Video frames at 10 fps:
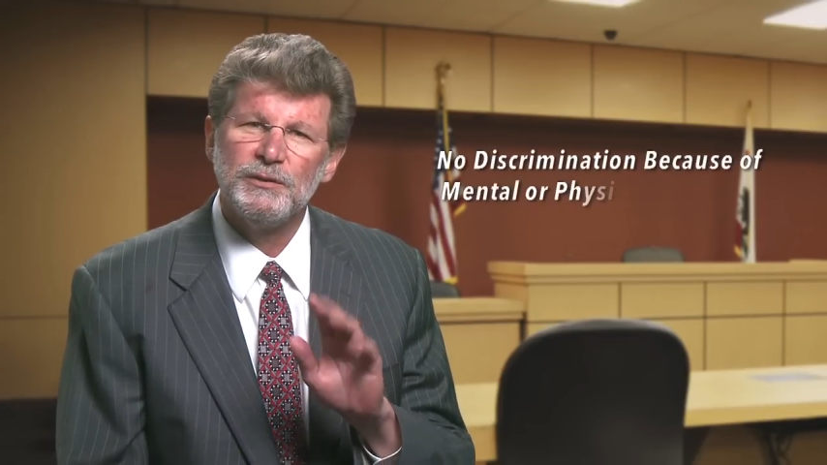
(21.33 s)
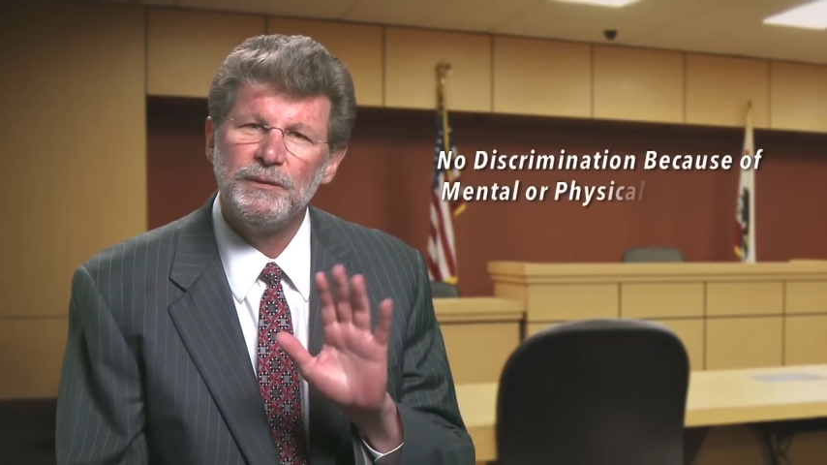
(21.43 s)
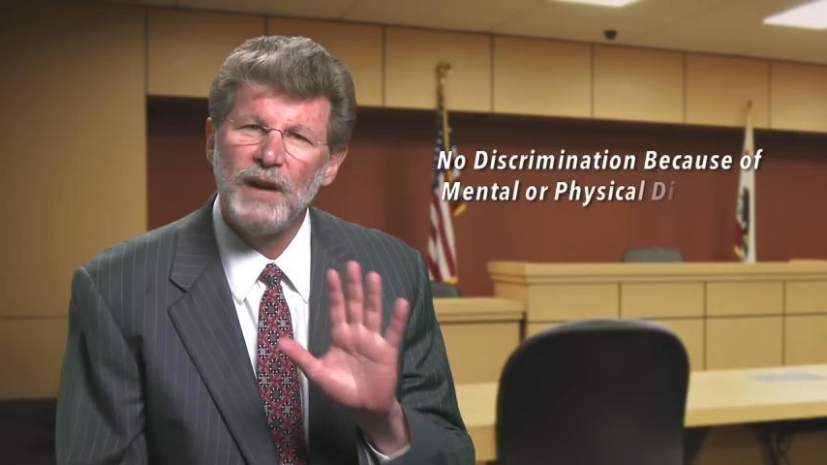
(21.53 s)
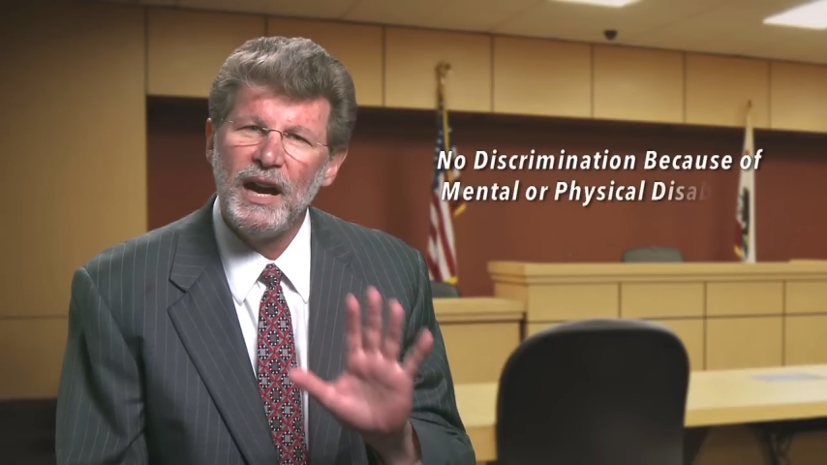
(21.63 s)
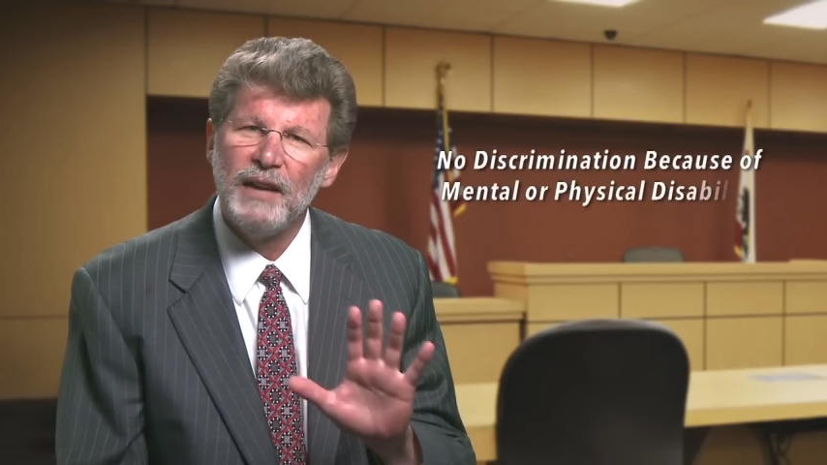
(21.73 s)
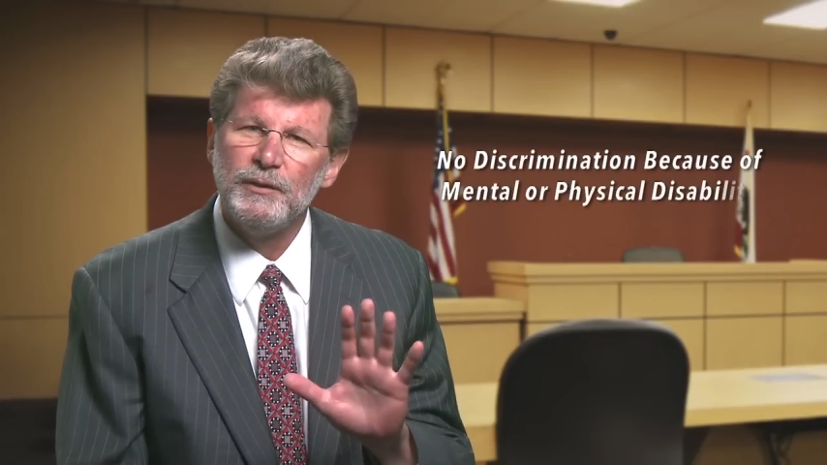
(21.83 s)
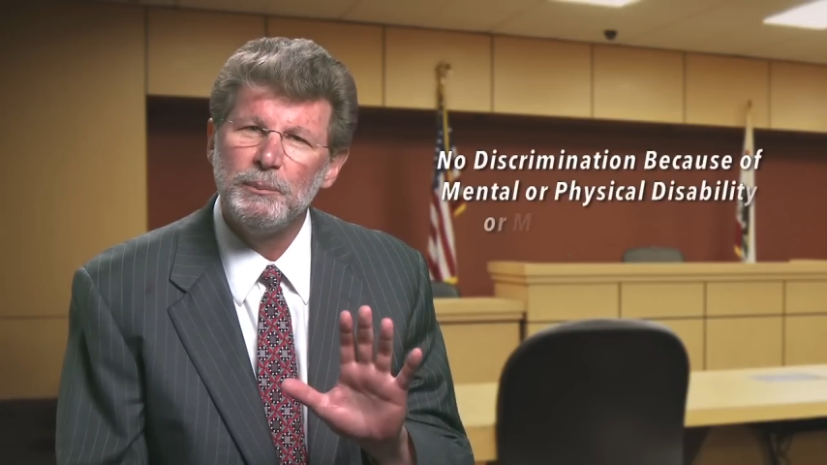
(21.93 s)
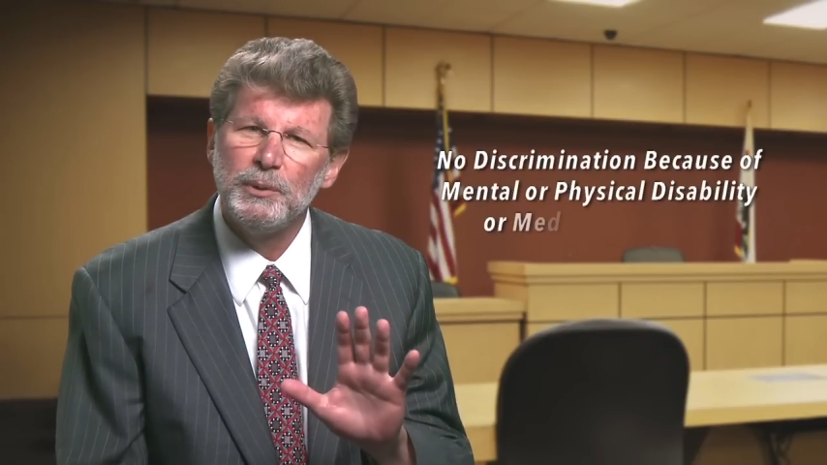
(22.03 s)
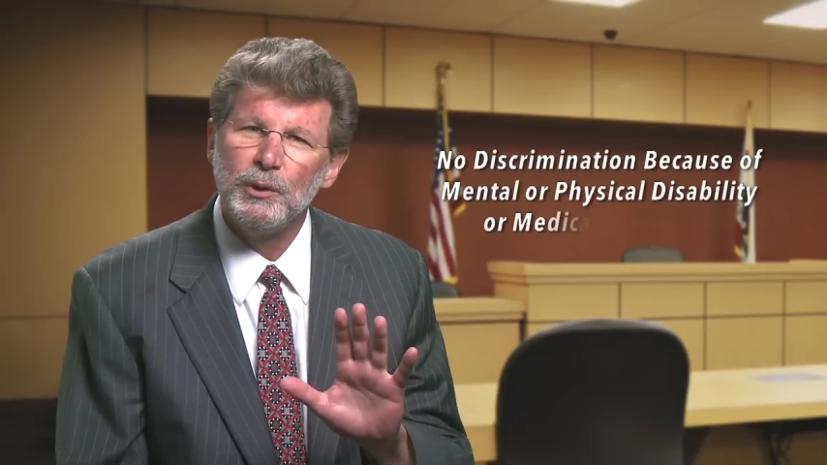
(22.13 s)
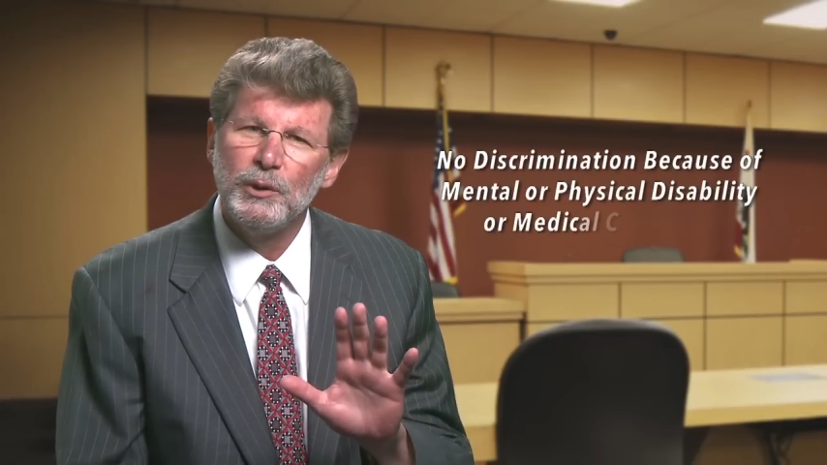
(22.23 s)
5
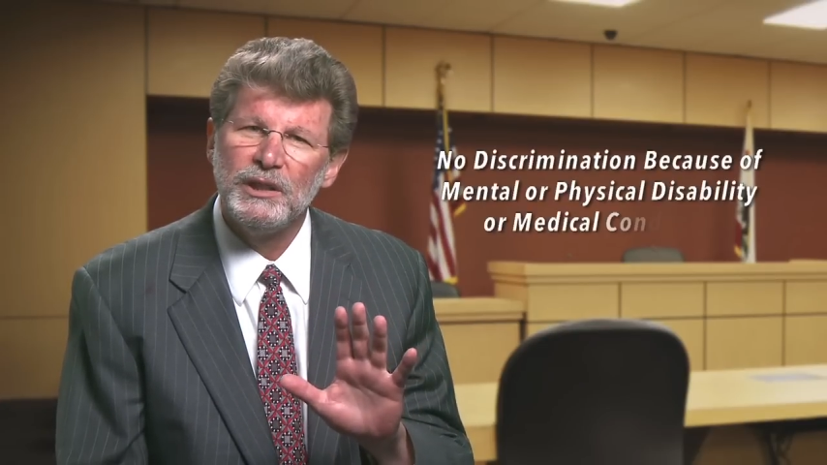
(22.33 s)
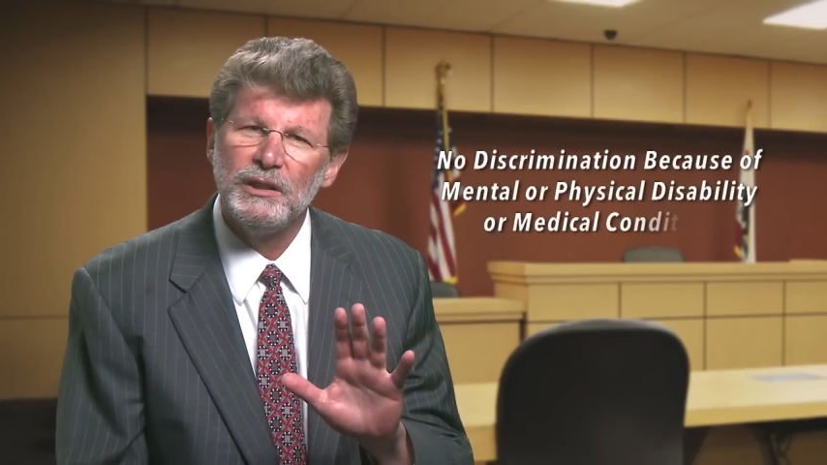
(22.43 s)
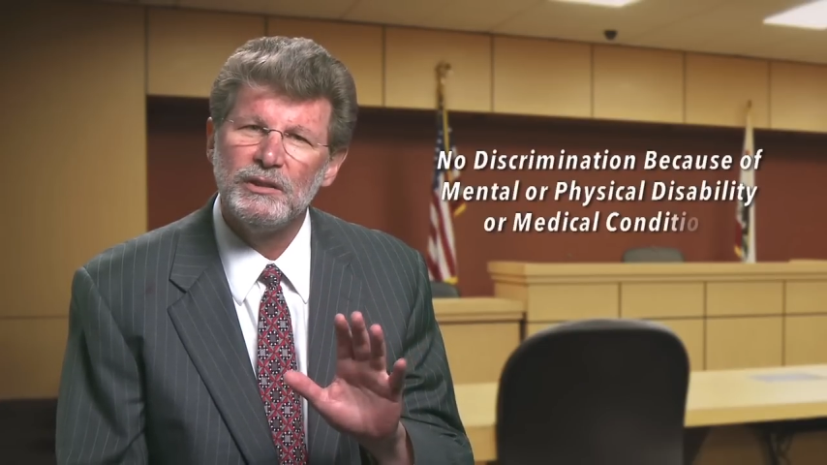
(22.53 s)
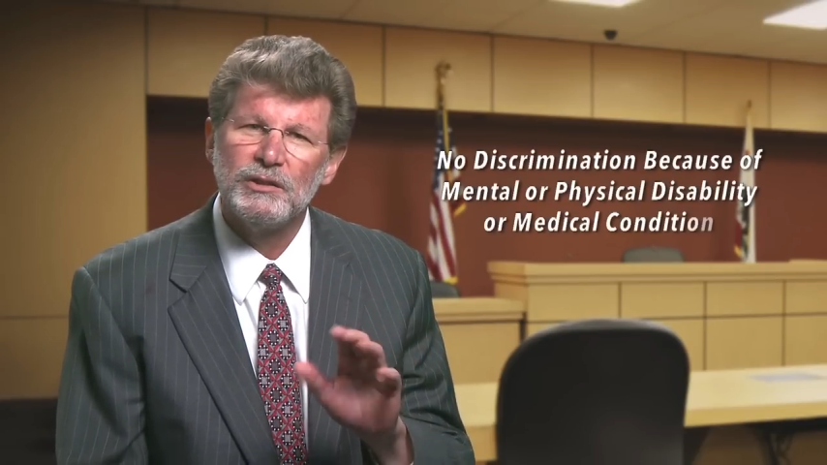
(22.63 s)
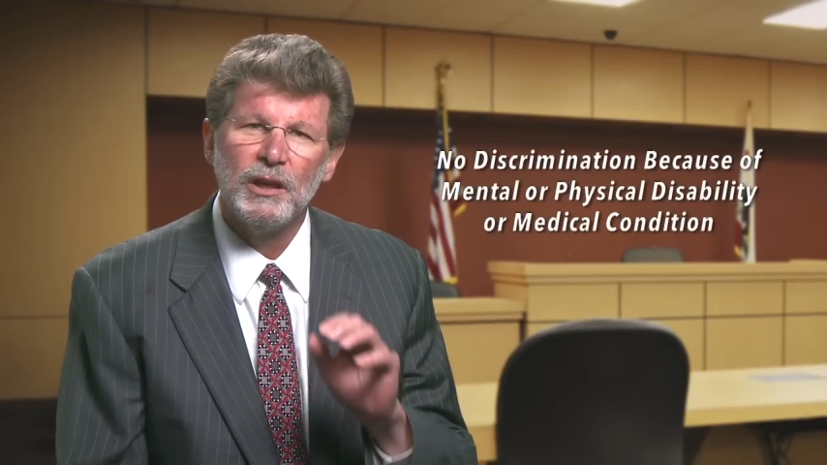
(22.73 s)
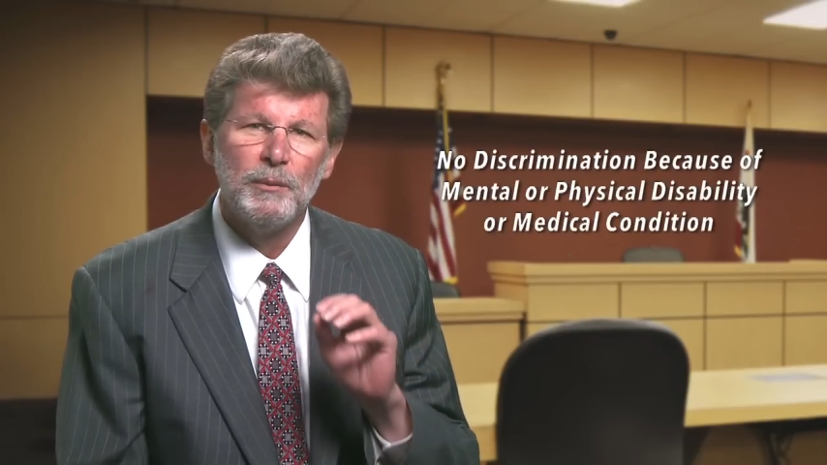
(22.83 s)
employees